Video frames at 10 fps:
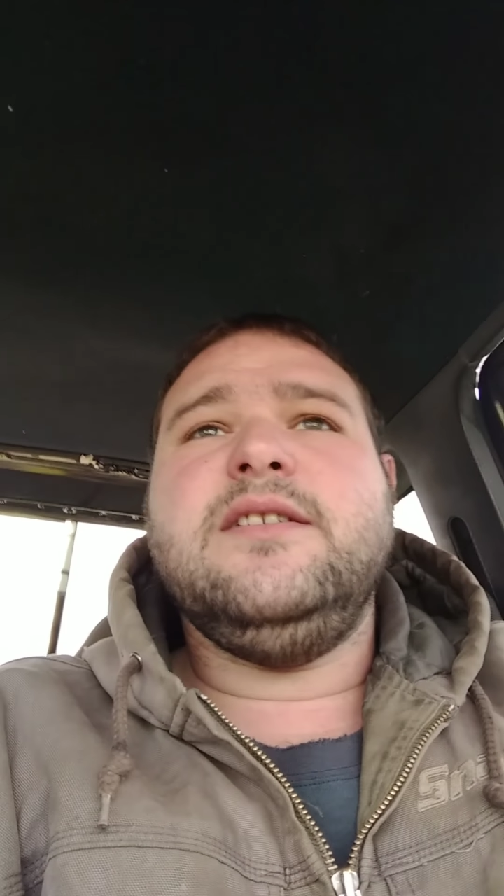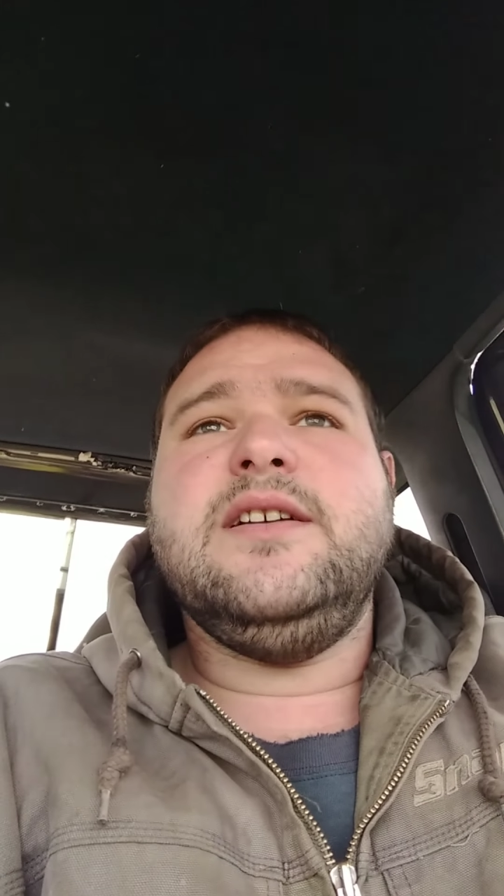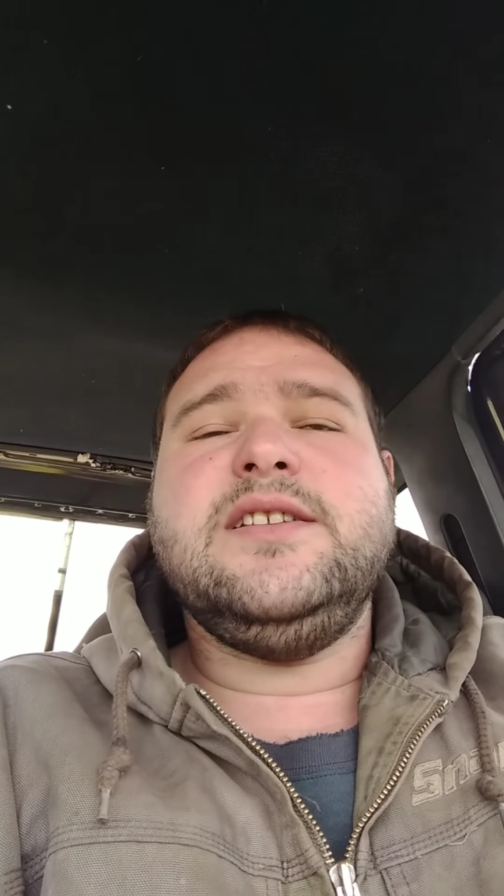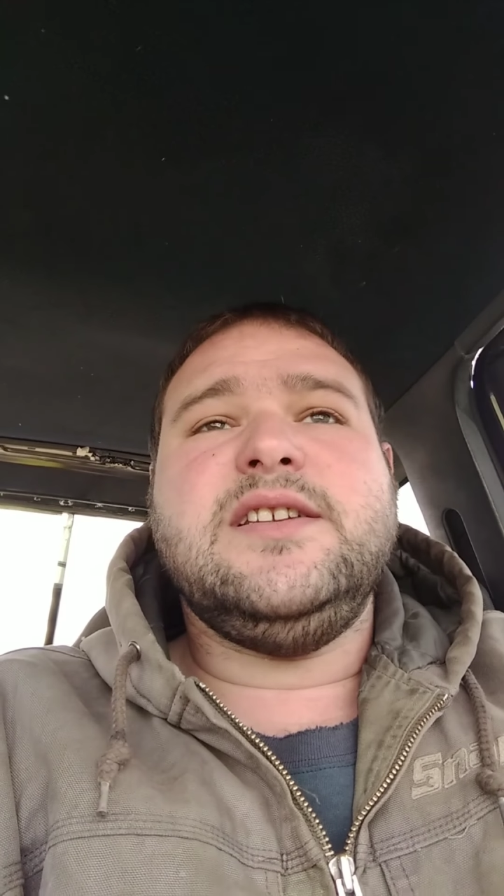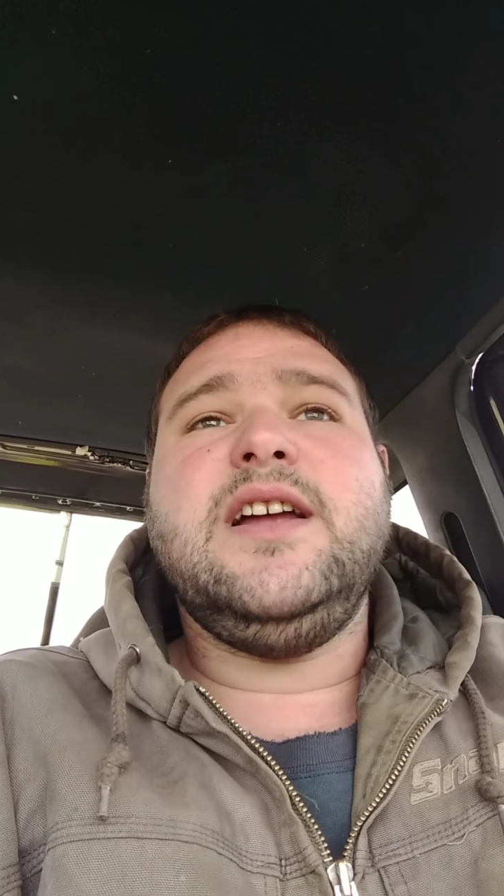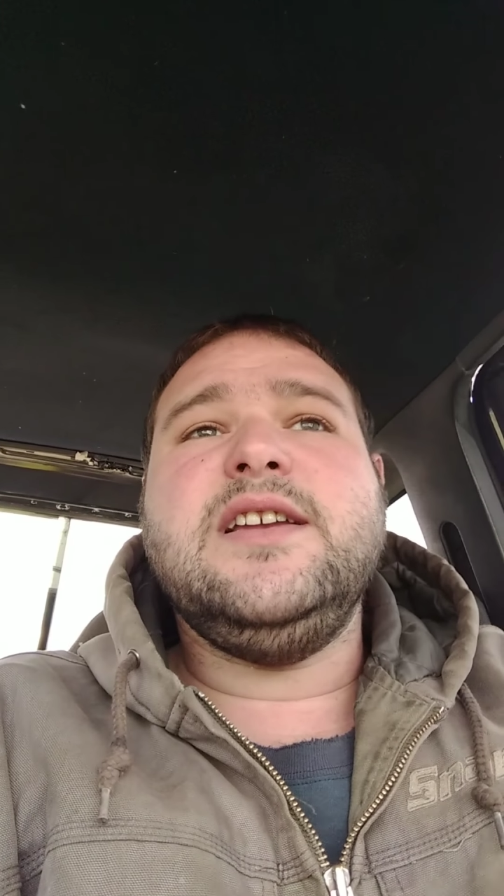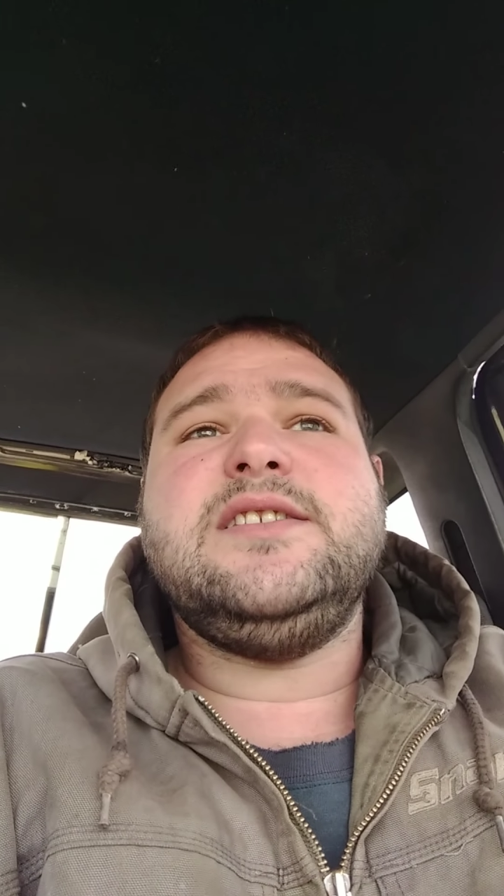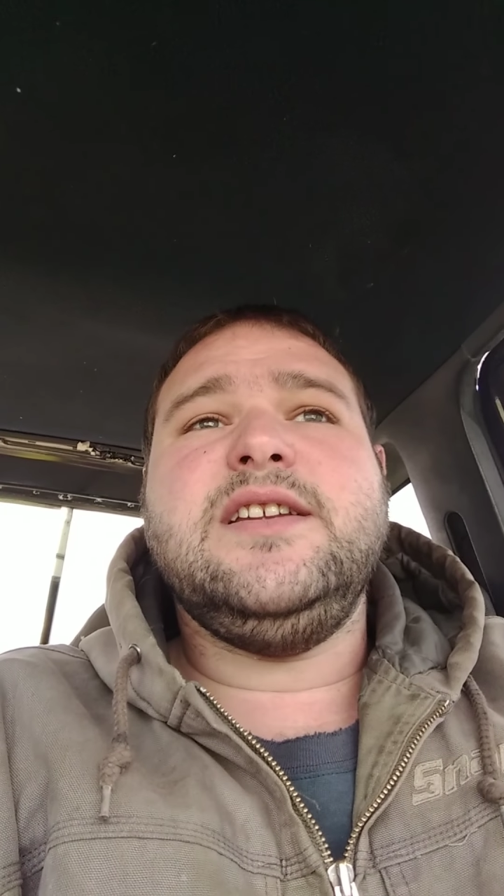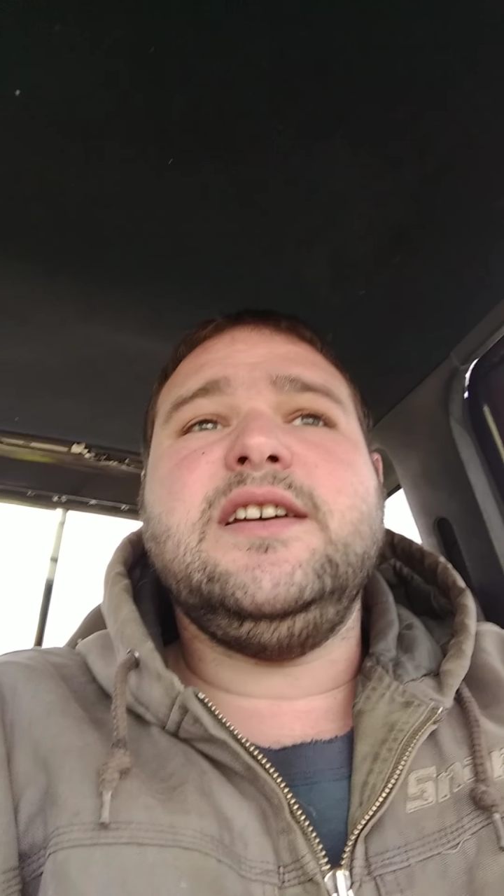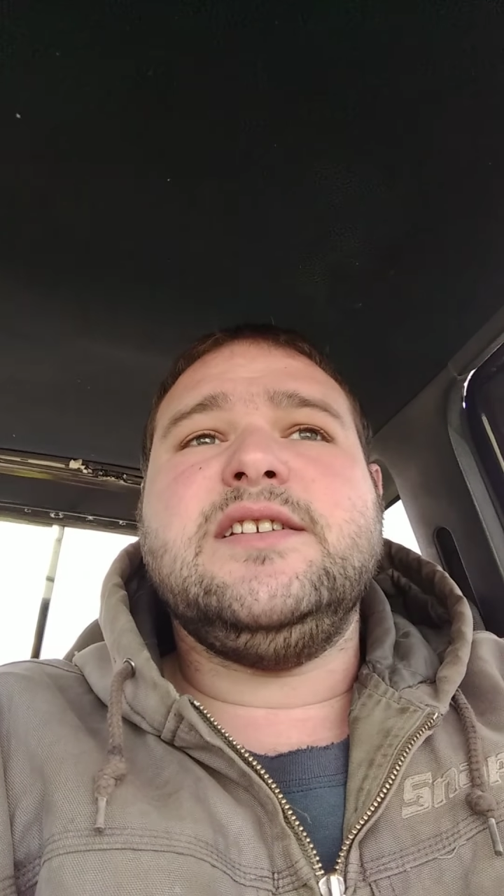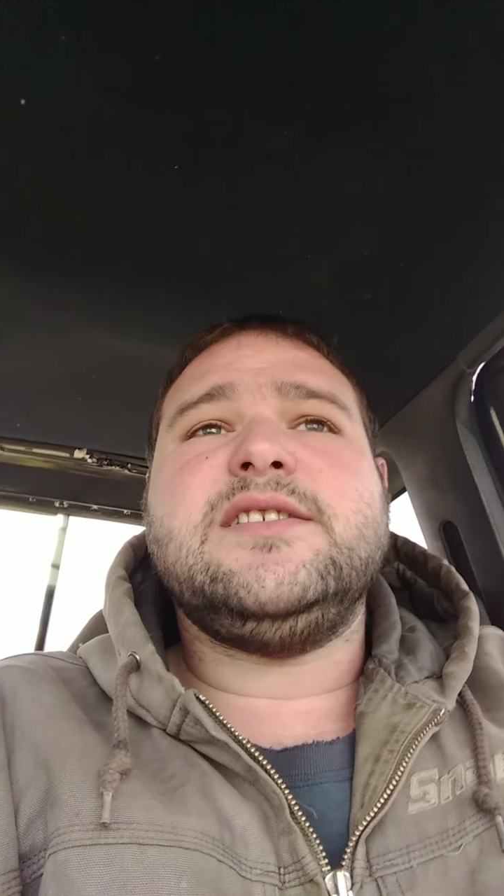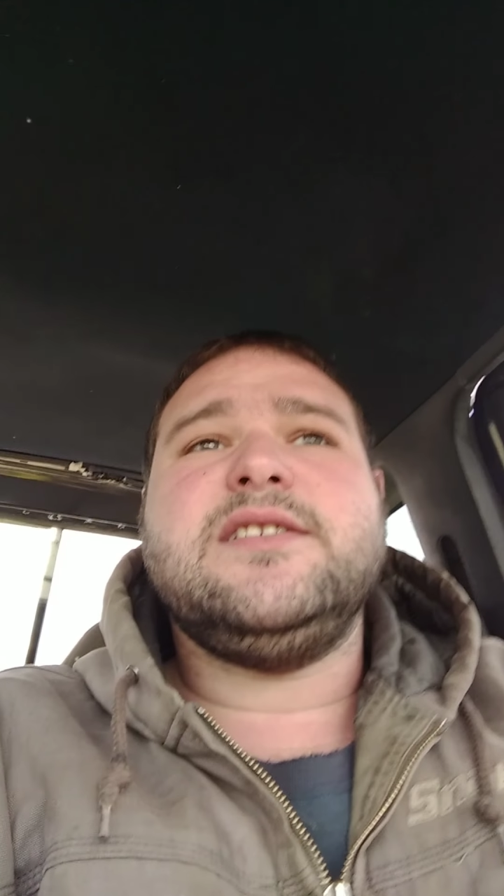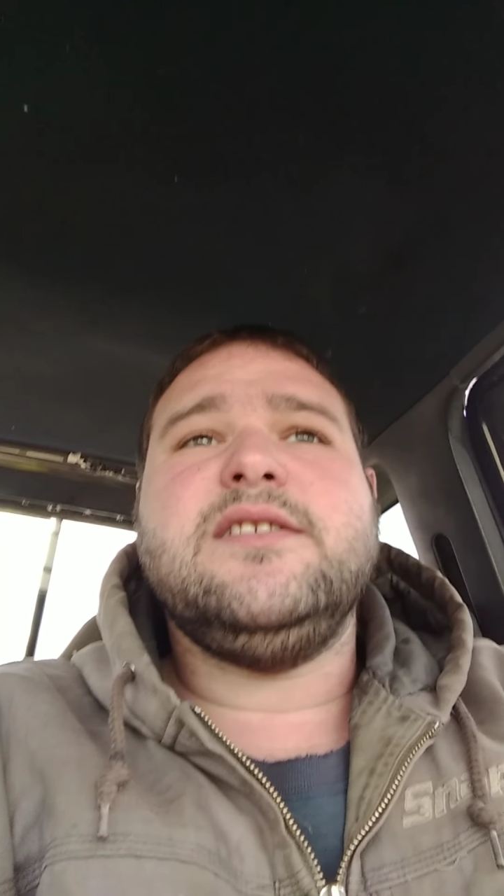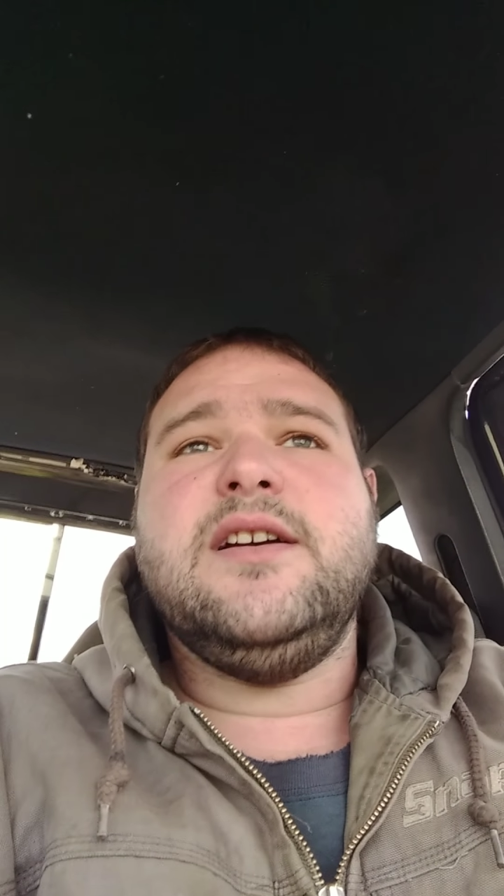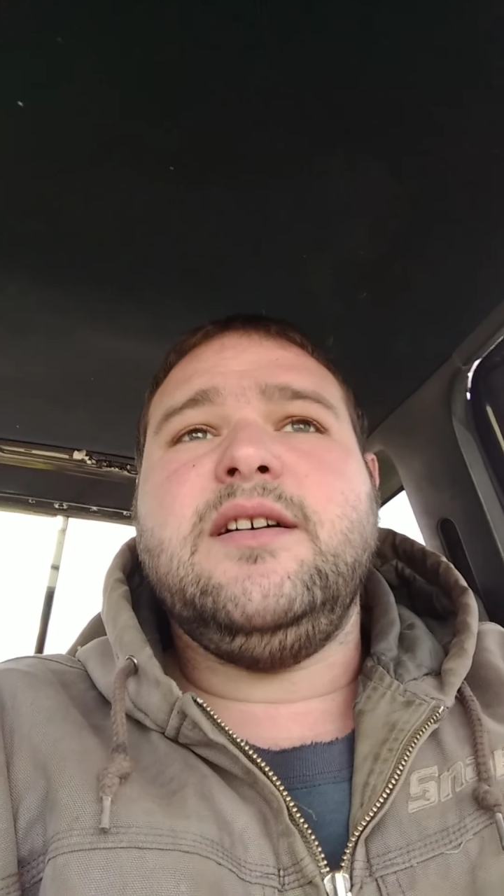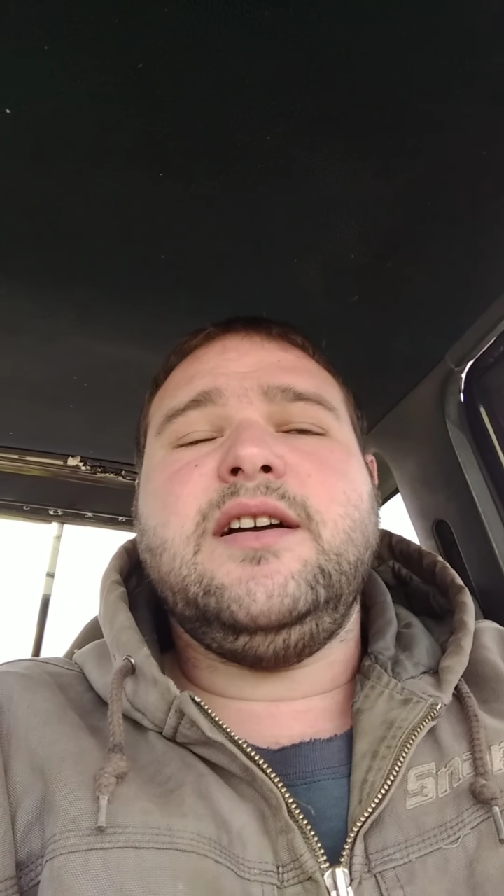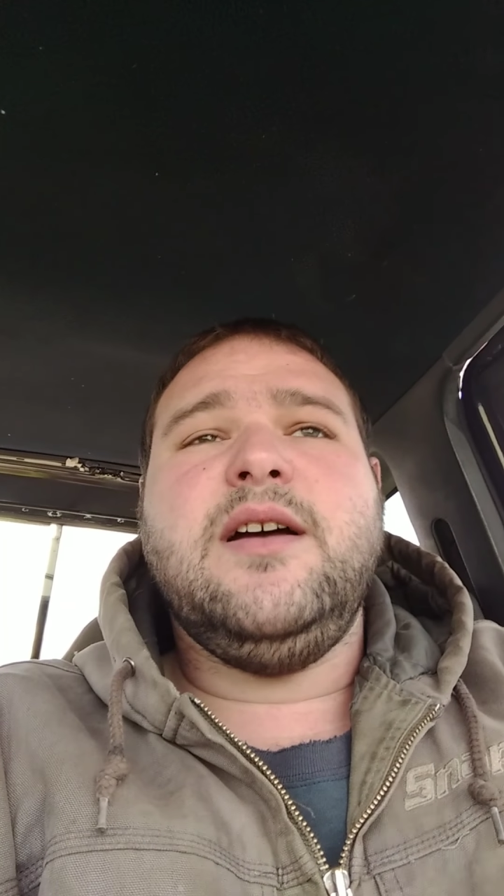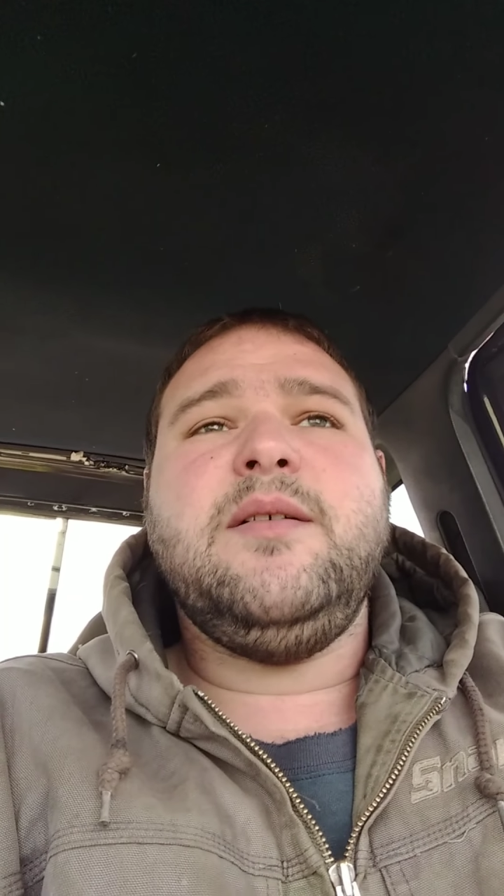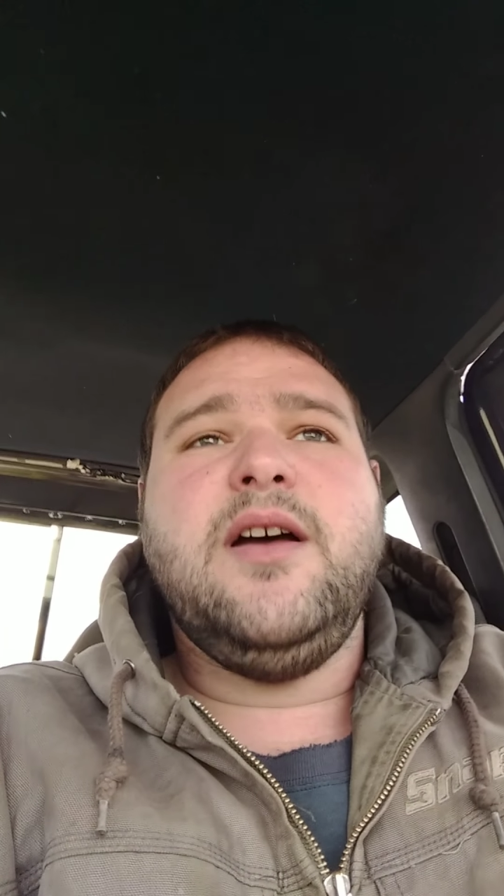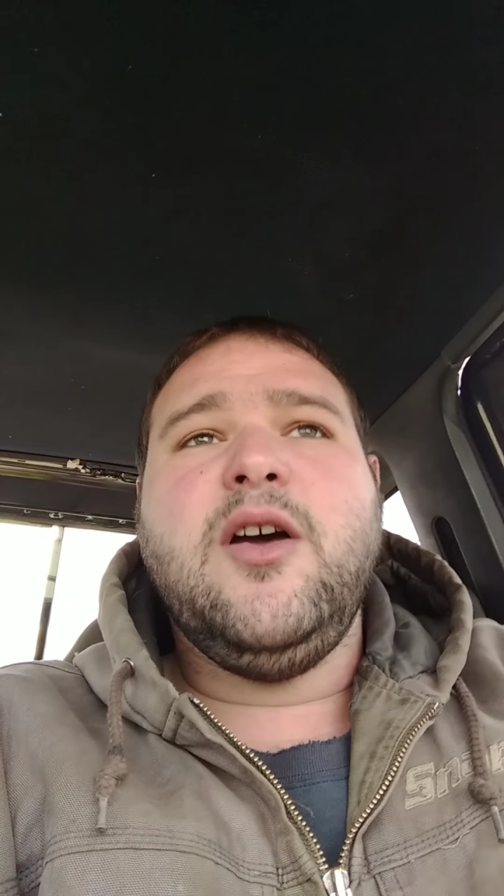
It's a nice disc. I